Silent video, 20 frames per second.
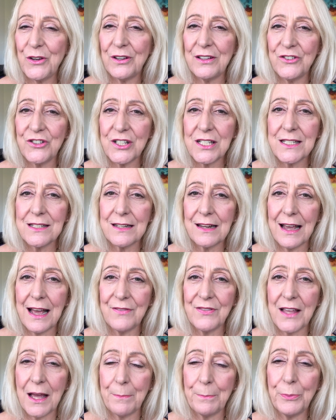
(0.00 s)
You can just
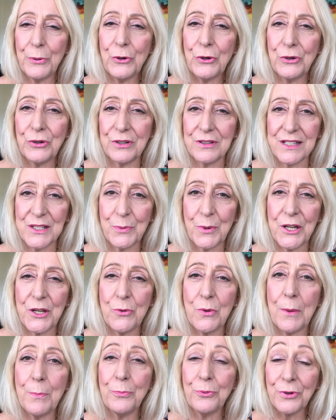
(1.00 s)
have that pause where
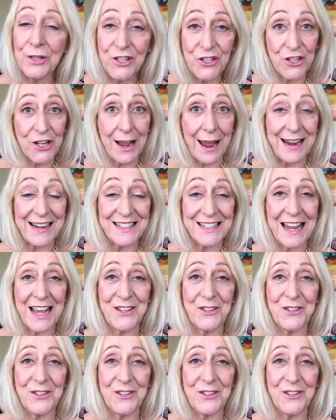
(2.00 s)
you appreciate